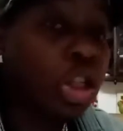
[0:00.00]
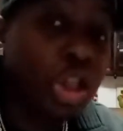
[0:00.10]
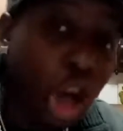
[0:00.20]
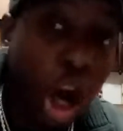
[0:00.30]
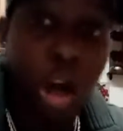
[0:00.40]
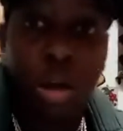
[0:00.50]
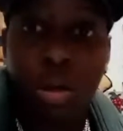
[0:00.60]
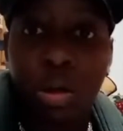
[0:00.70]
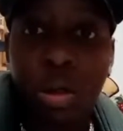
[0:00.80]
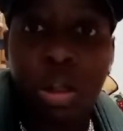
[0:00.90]
Junk,
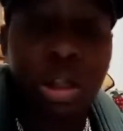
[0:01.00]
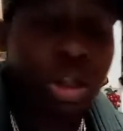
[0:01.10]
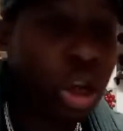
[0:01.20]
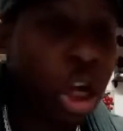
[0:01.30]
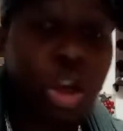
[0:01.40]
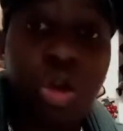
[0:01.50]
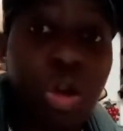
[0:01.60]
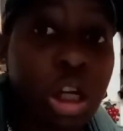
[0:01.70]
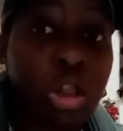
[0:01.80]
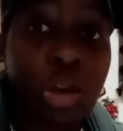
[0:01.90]
you're
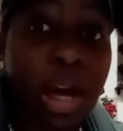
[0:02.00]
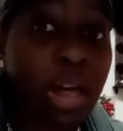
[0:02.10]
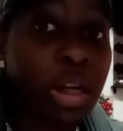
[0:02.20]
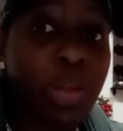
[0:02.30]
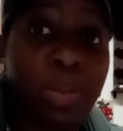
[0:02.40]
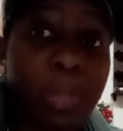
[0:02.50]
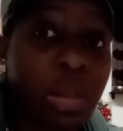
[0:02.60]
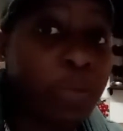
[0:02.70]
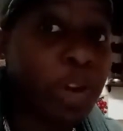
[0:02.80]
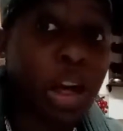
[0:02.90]
going to attract another
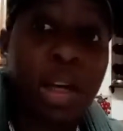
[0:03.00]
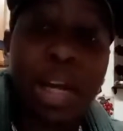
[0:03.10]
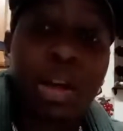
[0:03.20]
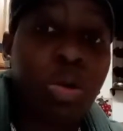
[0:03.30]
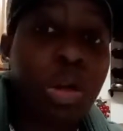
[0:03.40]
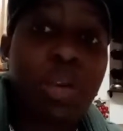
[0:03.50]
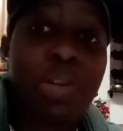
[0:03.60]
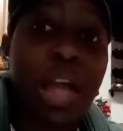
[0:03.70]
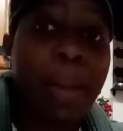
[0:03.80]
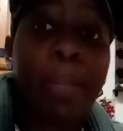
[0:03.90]
motherfucker that don't give
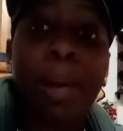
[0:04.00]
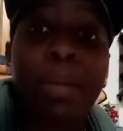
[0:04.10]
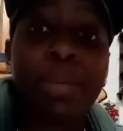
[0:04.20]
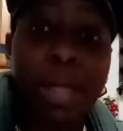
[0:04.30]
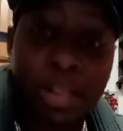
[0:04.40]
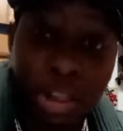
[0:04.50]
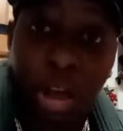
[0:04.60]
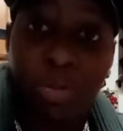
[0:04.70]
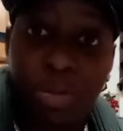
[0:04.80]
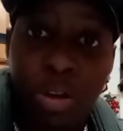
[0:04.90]
a damn about
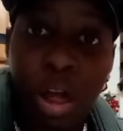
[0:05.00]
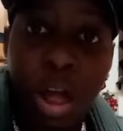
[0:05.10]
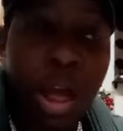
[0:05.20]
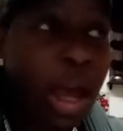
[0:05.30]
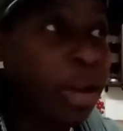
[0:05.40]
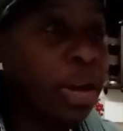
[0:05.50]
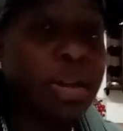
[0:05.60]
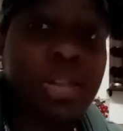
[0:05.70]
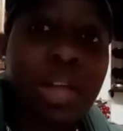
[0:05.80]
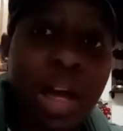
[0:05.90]
themselves. And
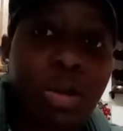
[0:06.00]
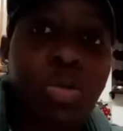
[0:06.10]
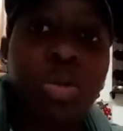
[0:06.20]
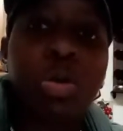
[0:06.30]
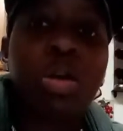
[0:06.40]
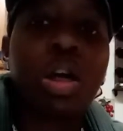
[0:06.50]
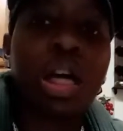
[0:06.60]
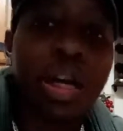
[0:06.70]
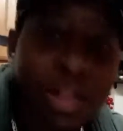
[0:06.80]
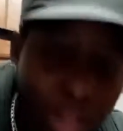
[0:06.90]
then the cycle will
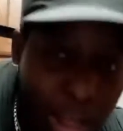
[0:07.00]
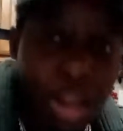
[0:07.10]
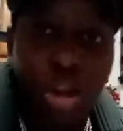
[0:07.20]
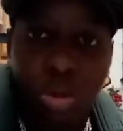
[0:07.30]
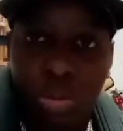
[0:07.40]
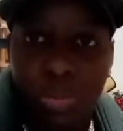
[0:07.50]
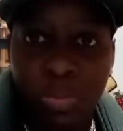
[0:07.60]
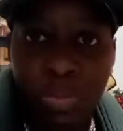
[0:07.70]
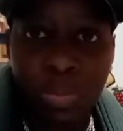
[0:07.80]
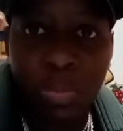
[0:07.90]
continue.
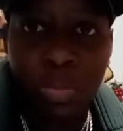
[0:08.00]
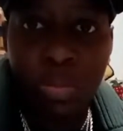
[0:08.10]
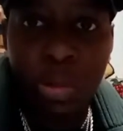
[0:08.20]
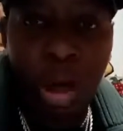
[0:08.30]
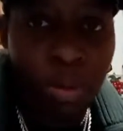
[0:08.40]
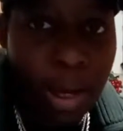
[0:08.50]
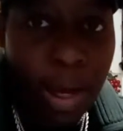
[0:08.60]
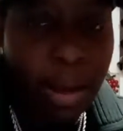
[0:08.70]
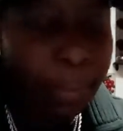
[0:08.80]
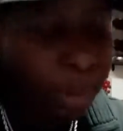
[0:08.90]
Okay?